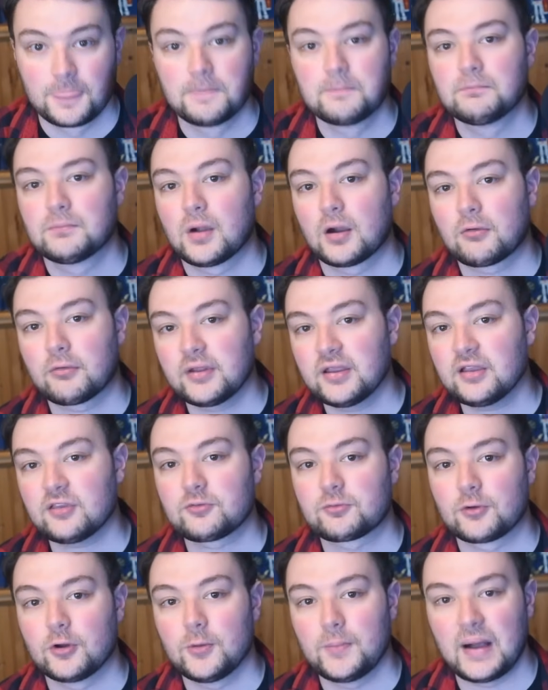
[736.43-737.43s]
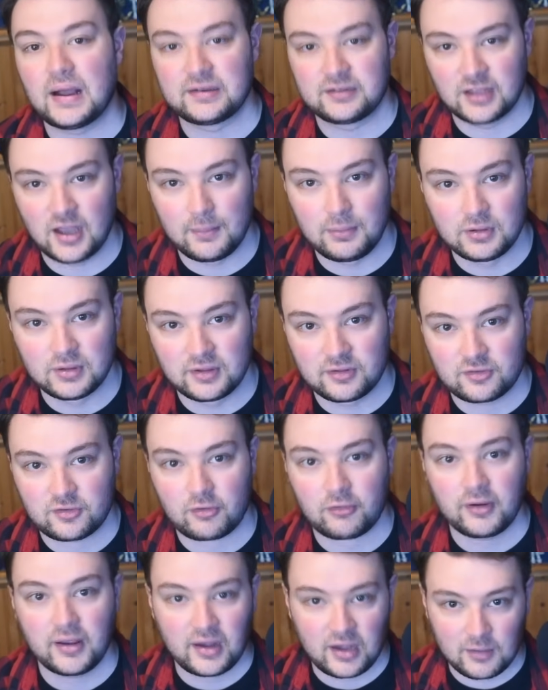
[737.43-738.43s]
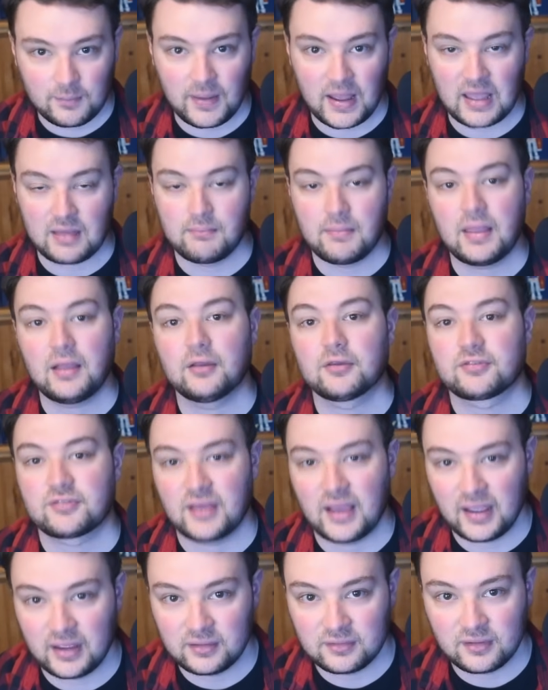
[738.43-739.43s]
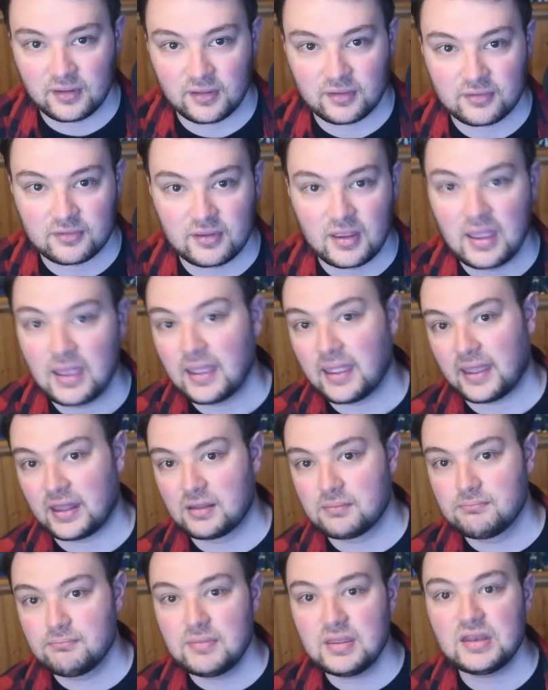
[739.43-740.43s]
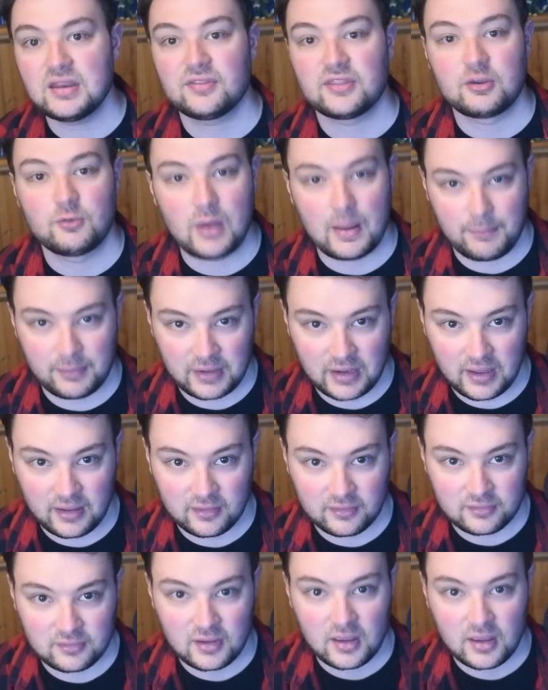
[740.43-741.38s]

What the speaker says: Maria's robot double is created by a male scientist and immediately weaponized.